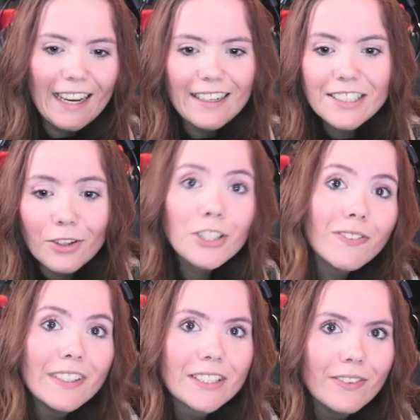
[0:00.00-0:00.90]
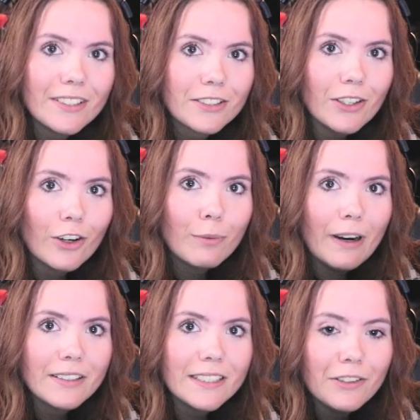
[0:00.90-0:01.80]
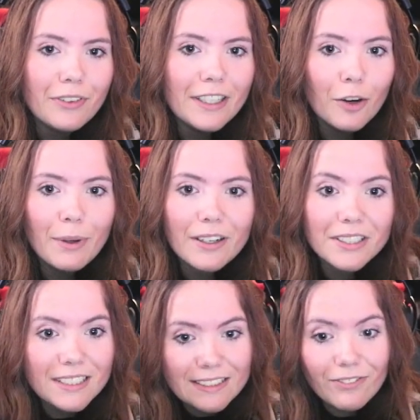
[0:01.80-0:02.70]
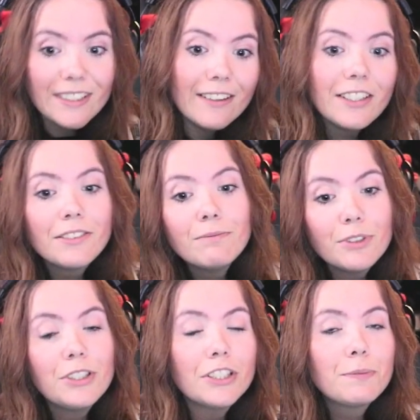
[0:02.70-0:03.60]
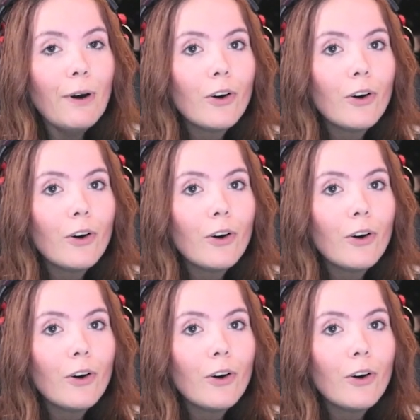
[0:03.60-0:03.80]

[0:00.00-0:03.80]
that's also what I want to talk about in the video, because what I just spoke